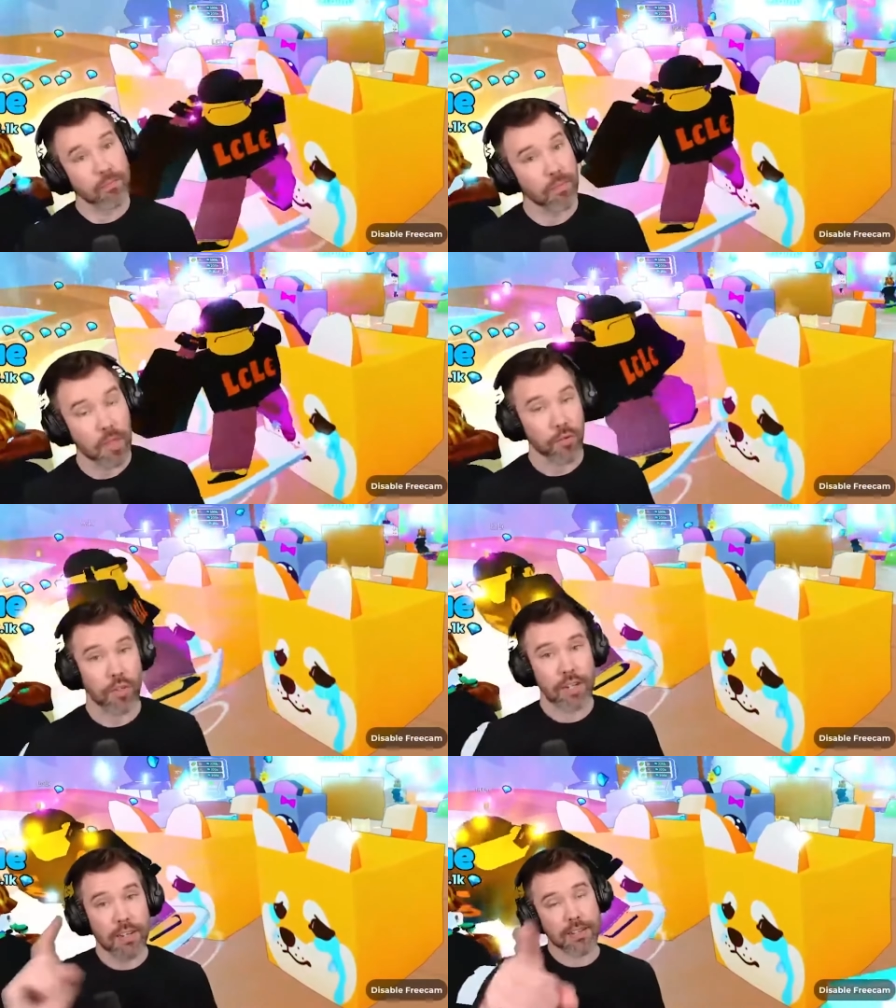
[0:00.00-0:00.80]
If you
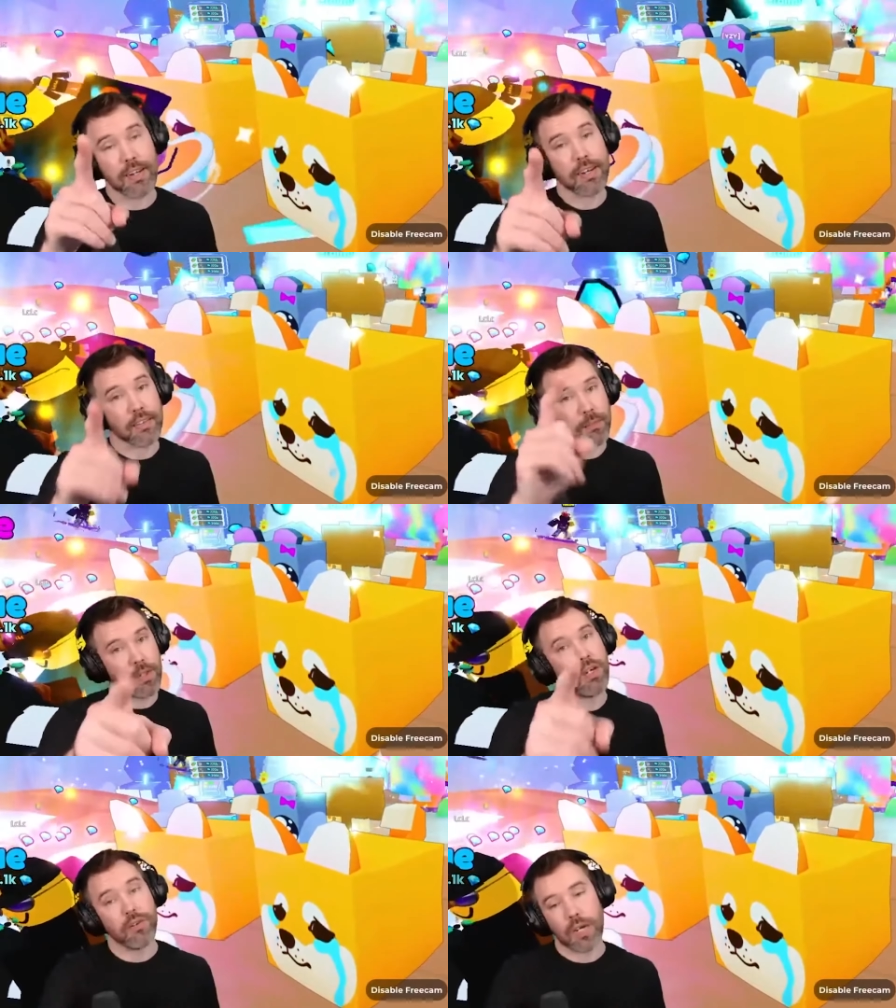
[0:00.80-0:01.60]
did Titanic, let me
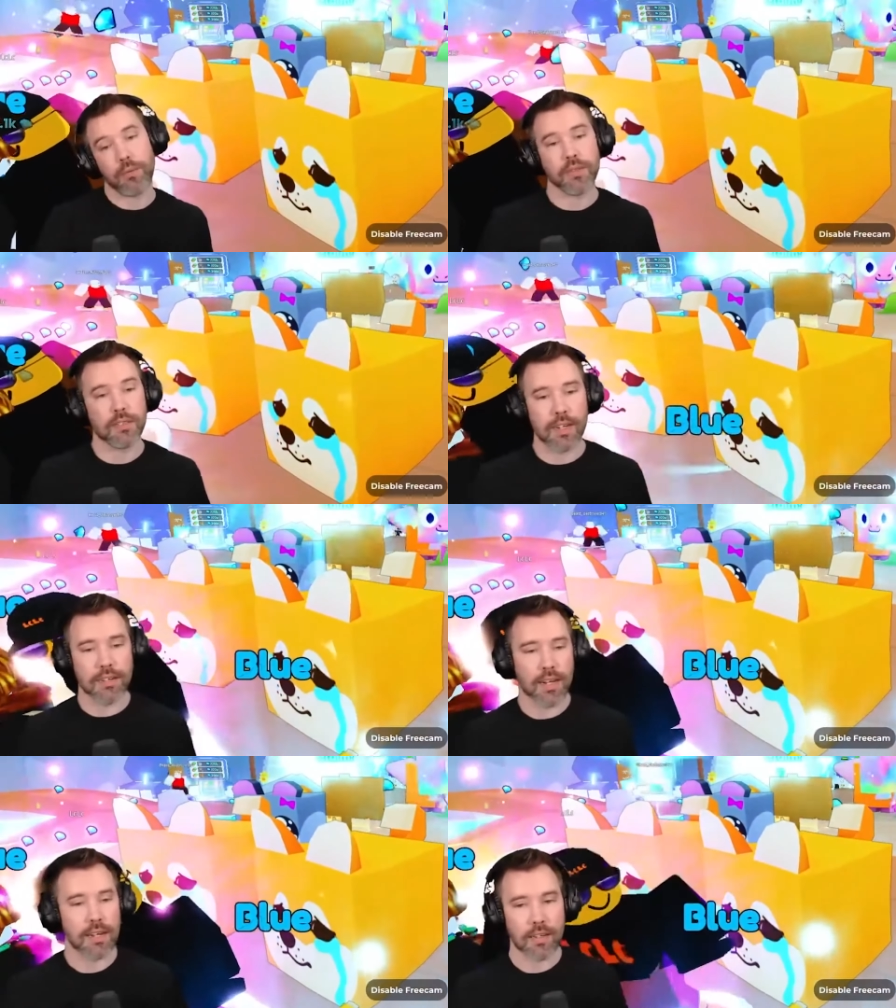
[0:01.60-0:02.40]
know. I want the
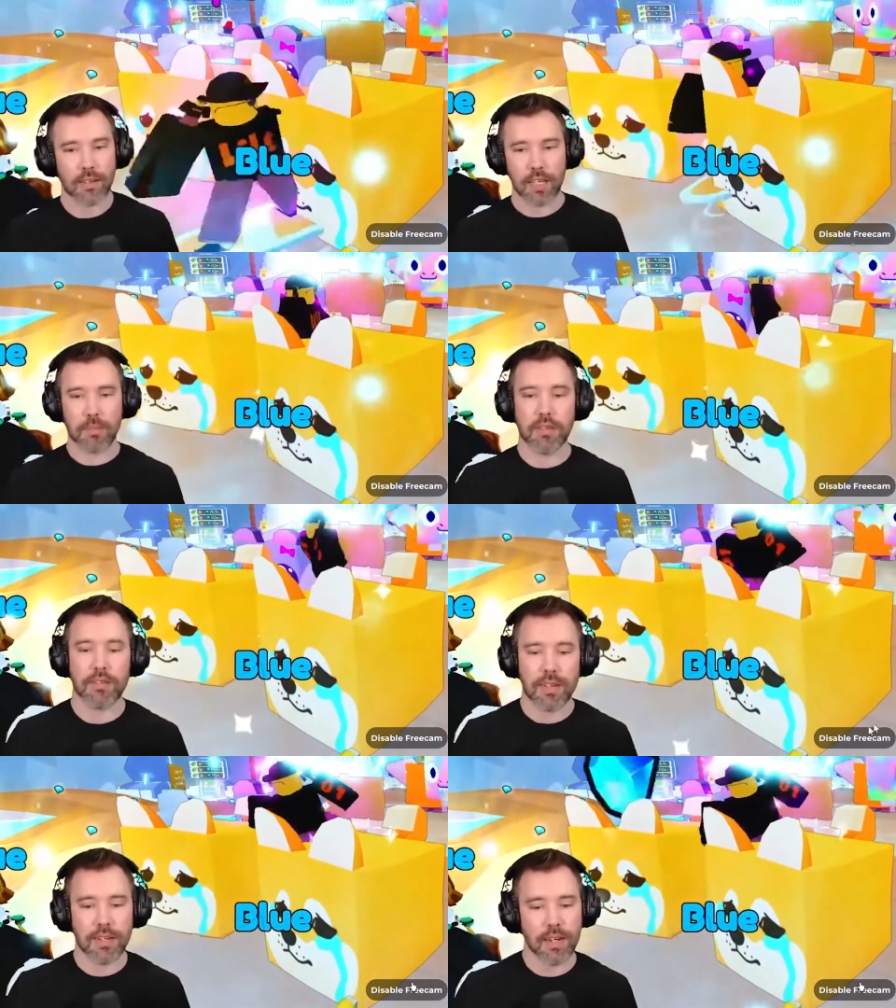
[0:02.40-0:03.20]
Titanic. Give me the
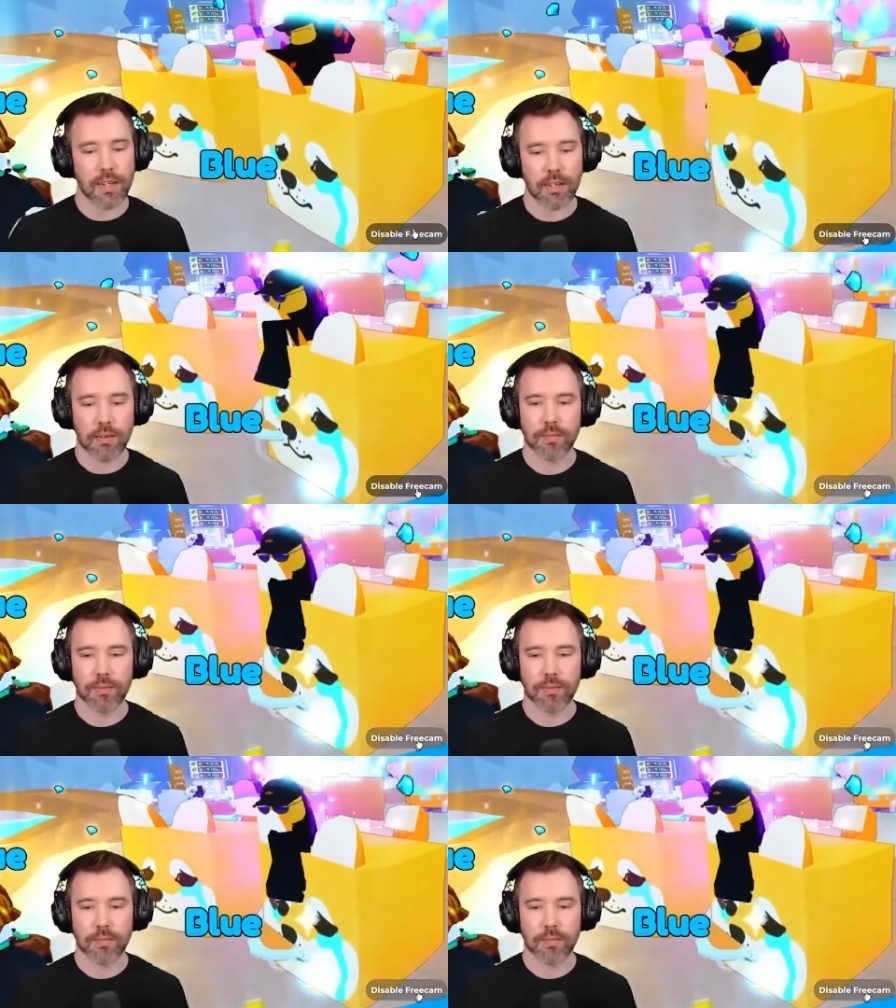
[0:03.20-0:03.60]
Titanic.